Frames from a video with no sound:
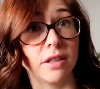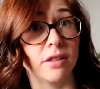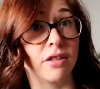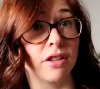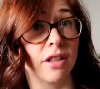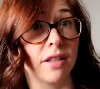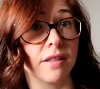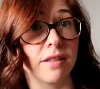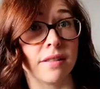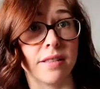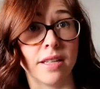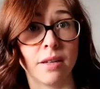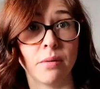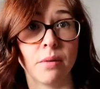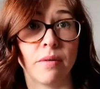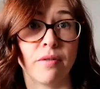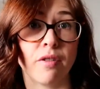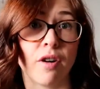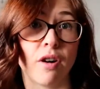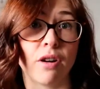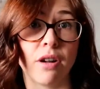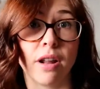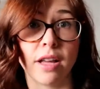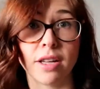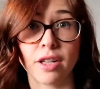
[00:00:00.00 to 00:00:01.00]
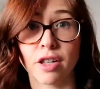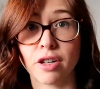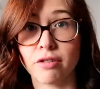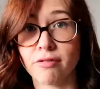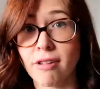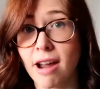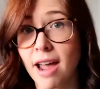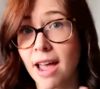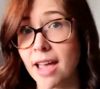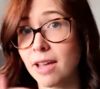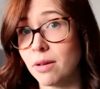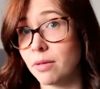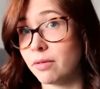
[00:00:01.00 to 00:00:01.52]
As you can see, we've got like
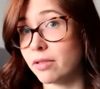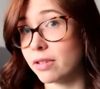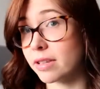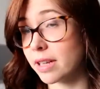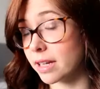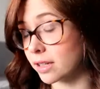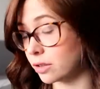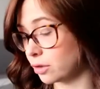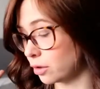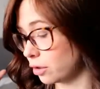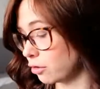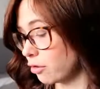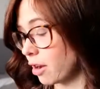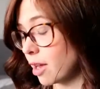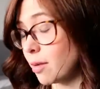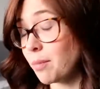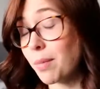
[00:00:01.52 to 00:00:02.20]
grey, we just had a new grey